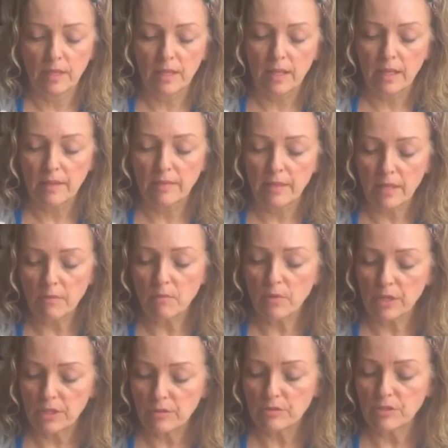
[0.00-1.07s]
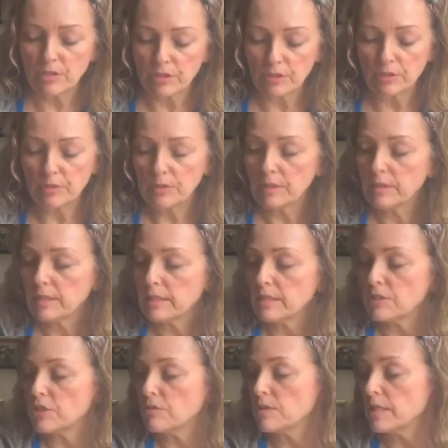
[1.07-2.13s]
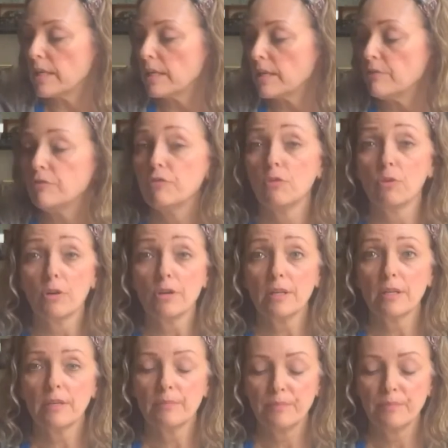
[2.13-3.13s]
And then what you do is you take a fork,